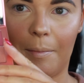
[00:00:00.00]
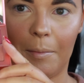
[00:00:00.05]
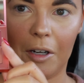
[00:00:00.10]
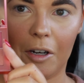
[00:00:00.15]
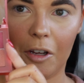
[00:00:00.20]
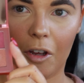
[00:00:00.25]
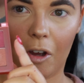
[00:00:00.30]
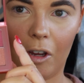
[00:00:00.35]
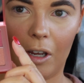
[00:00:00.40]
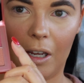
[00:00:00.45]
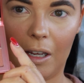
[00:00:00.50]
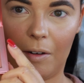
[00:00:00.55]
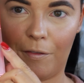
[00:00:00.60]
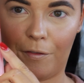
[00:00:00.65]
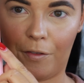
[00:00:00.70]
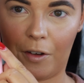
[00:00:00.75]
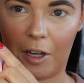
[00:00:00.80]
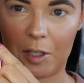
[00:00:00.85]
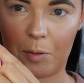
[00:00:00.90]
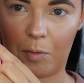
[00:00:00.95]
I'm going to go in
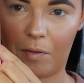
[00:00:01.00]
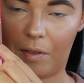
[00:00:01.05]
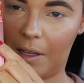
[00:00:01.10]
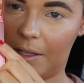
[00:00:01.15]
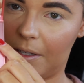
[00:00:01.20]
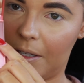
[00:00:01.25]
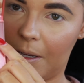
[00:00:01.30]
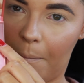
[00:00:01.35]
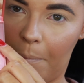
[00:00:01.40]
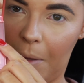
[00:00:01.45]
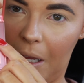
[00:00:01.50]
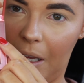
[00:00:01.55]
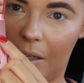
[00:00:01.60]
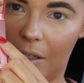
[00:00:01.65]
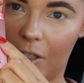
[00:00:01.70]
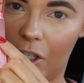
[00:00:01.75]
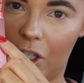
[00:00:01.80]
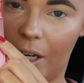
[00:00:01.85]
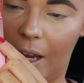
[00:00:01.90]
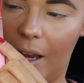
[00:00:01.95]
first with this
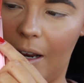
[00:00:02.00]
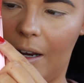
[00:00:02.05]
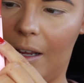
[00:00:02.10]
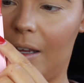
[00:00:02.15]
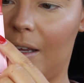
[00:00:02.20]
pink shade